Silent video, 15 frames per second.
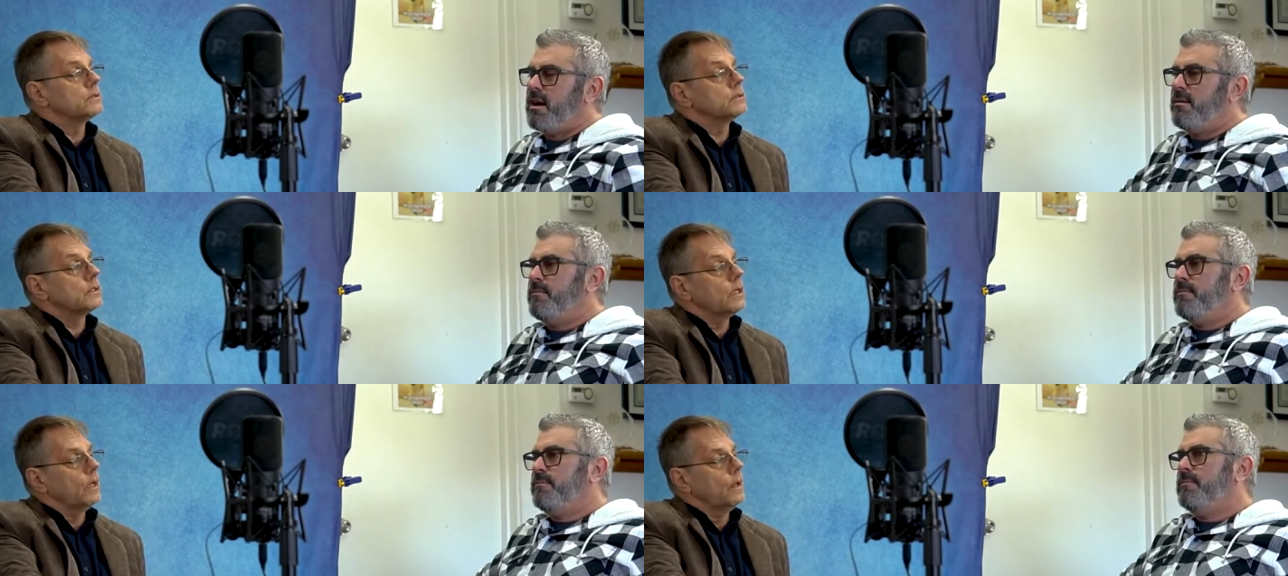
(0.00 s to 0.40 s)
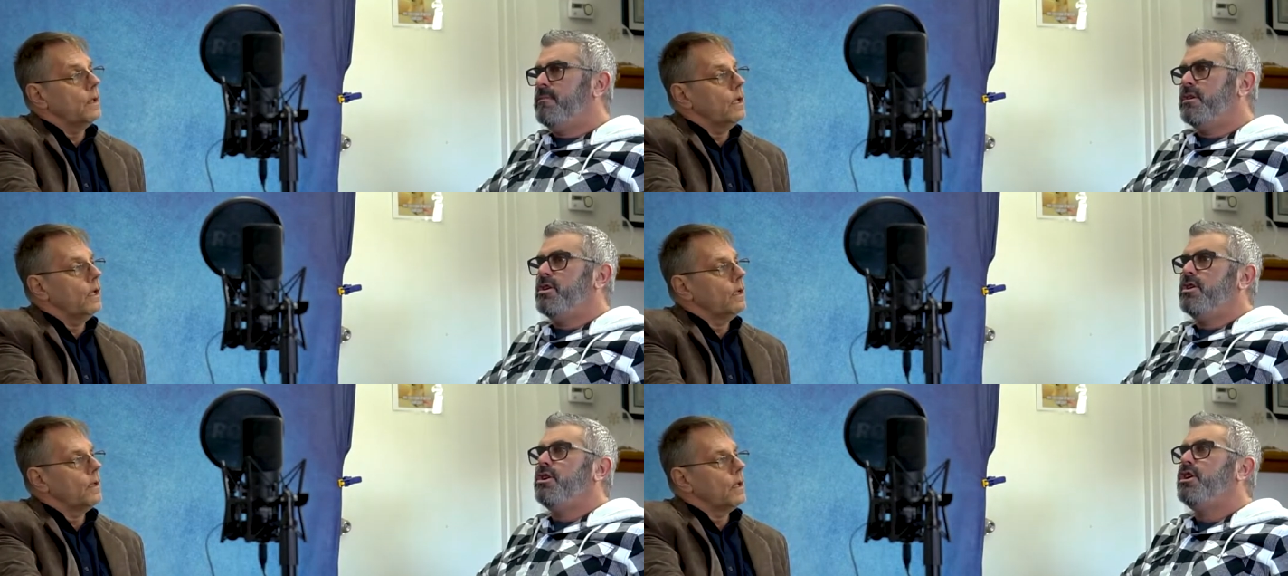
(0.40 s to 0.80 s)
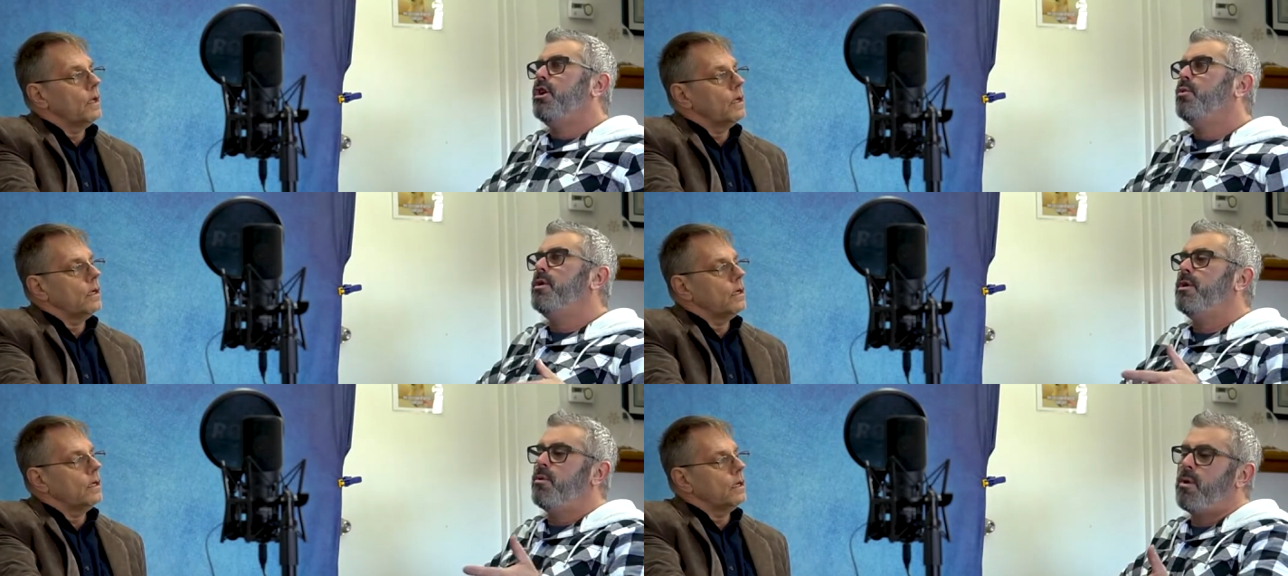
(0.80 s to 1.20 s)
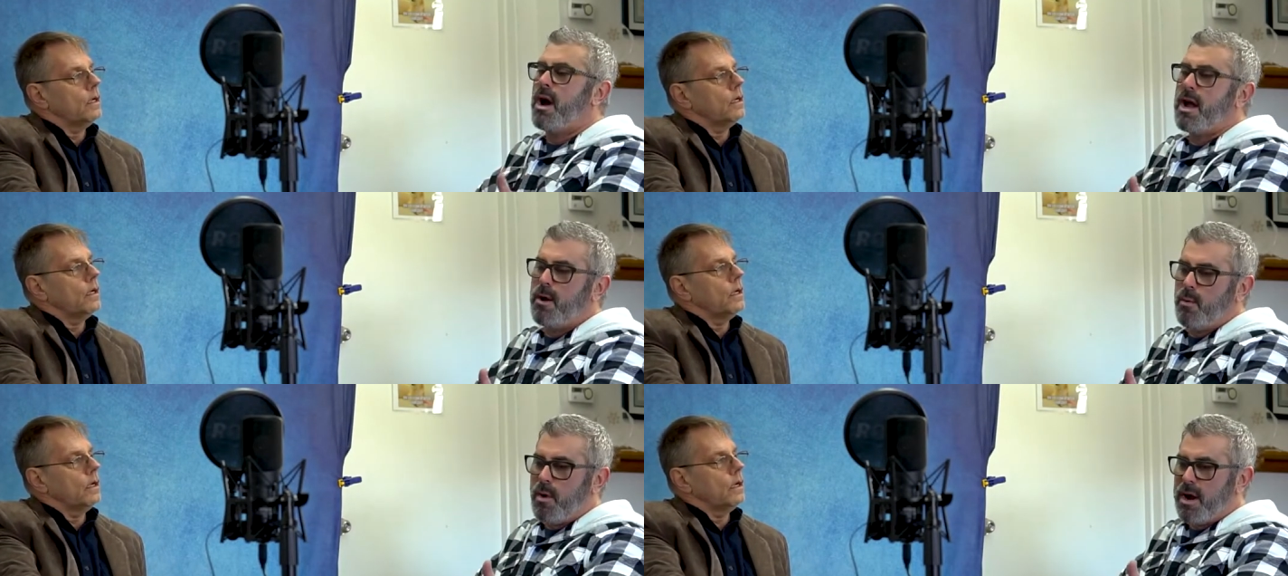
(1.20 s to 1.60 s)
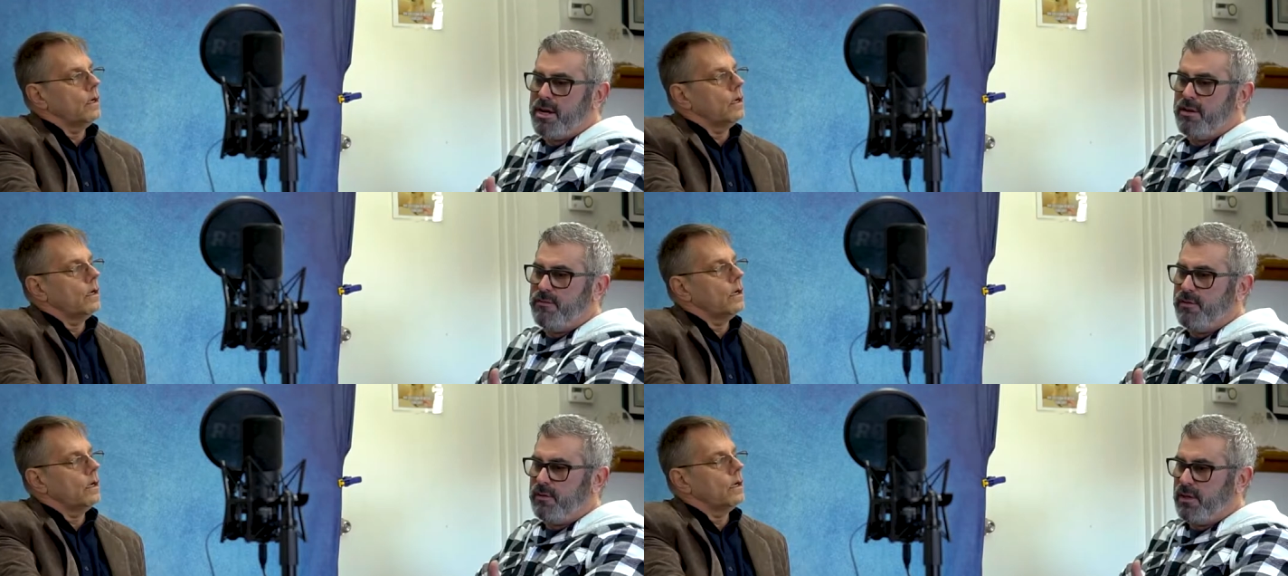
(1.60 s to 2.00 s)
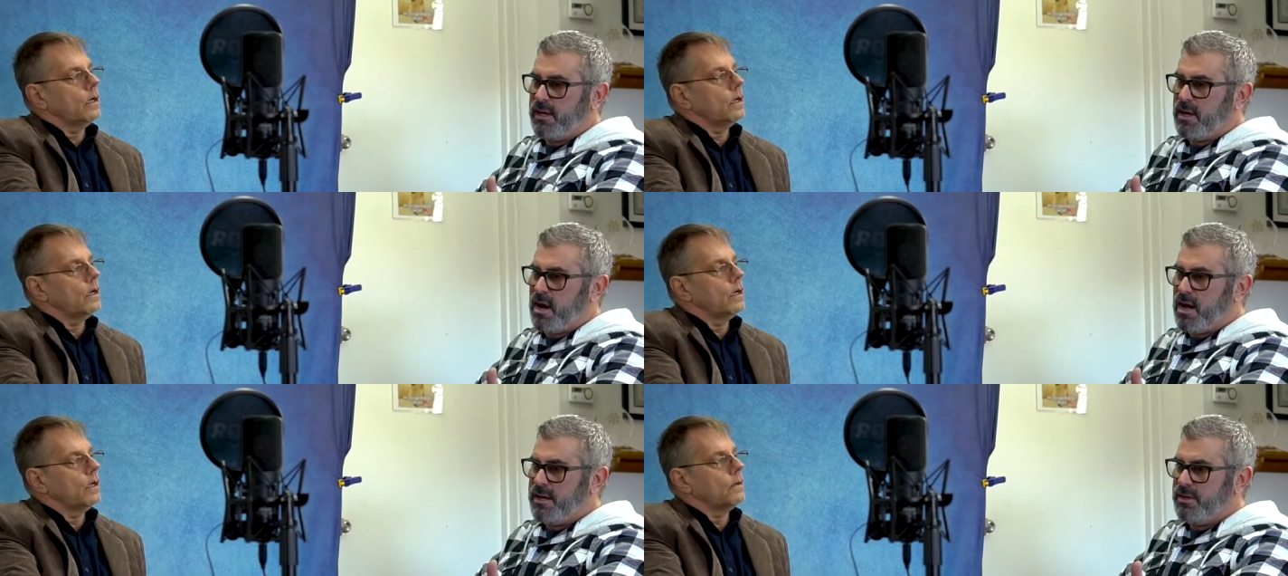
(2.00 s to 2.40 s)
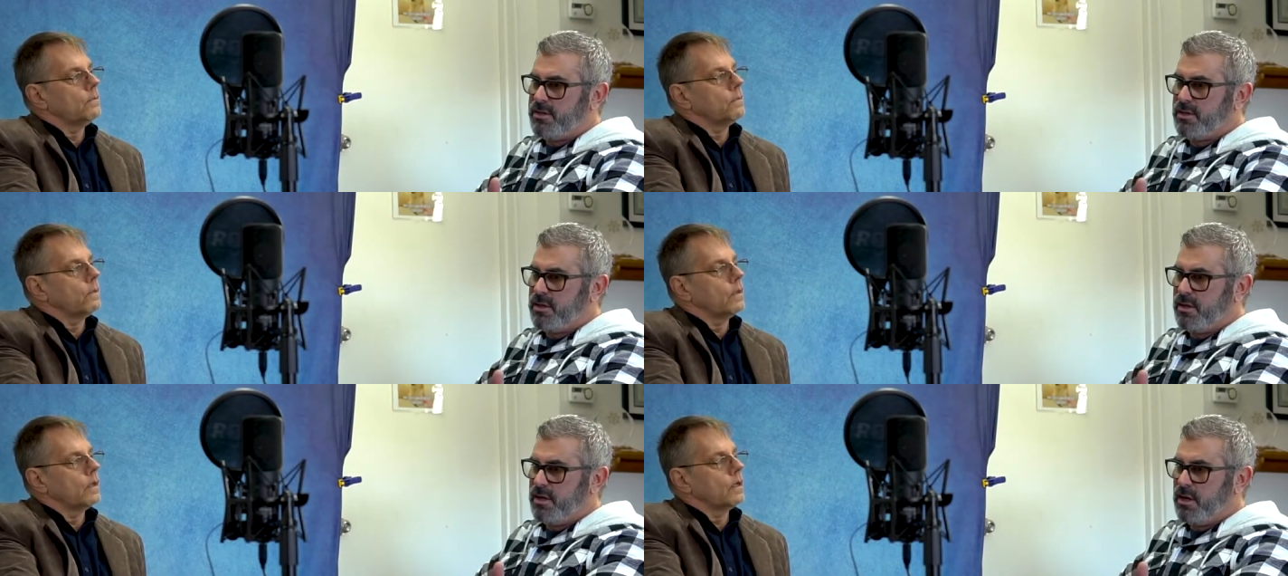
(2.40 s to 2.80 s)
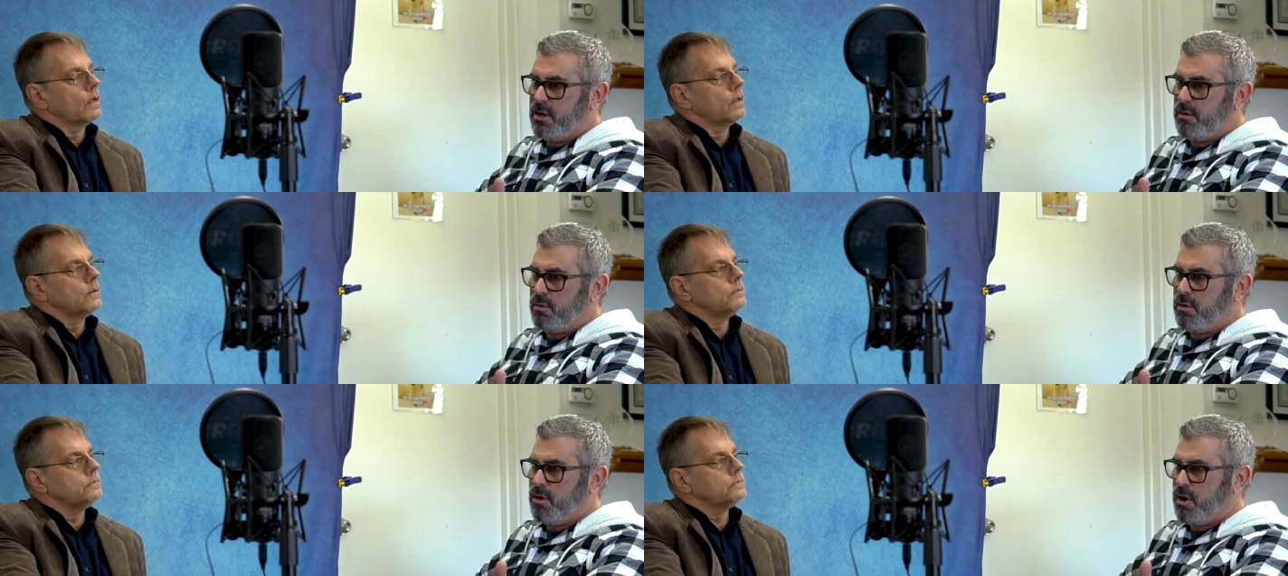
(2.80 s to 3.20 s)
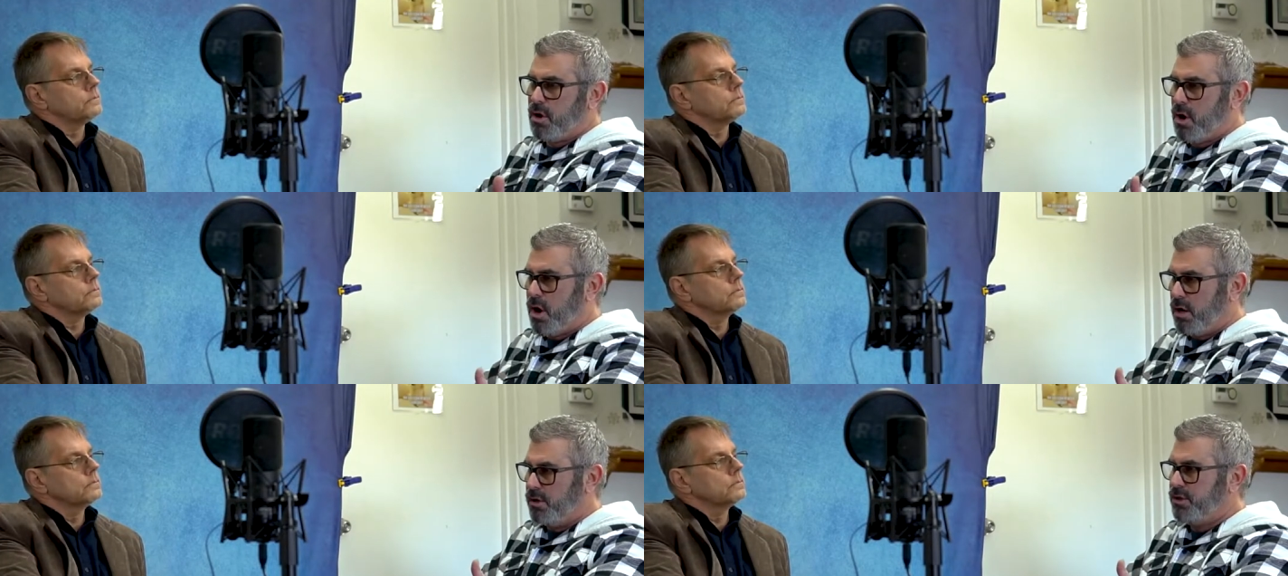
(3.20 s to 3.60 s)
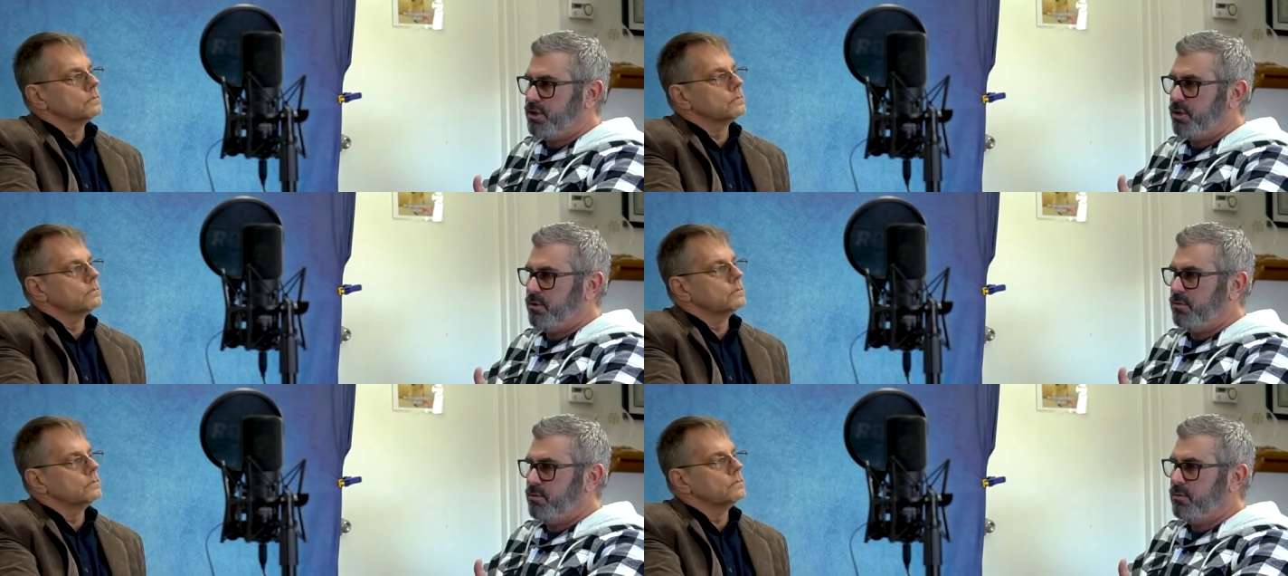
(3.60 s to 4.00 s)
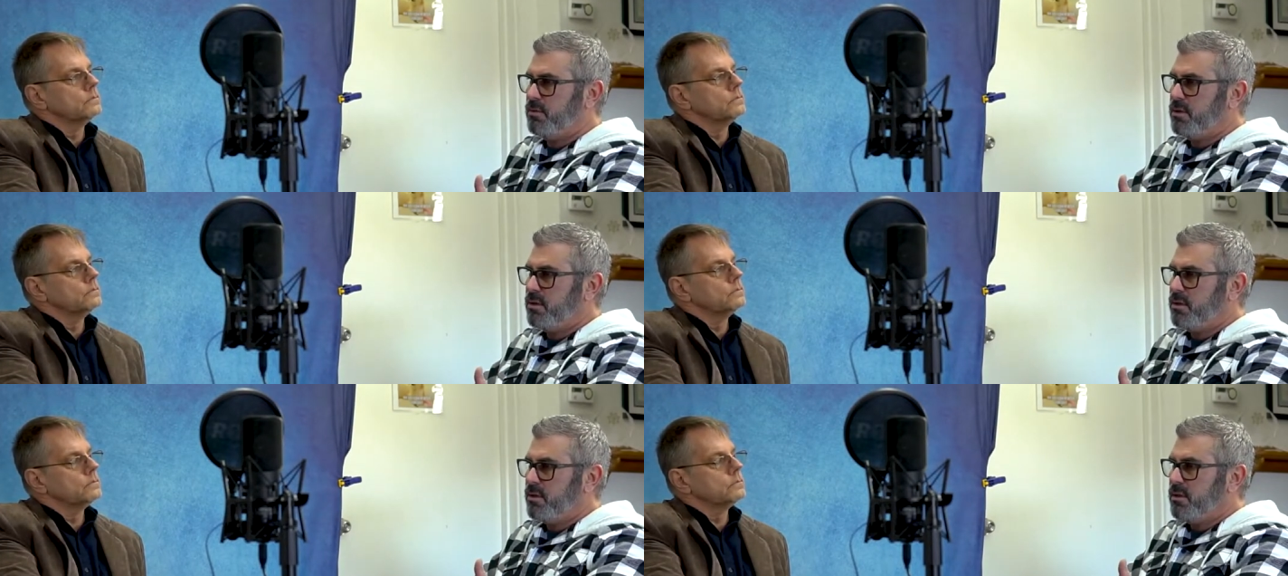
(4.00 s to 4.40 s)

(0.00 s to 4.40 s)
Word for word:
Speaker 1: um, you know, what? Why? Why do you feel like God has, you know, called you?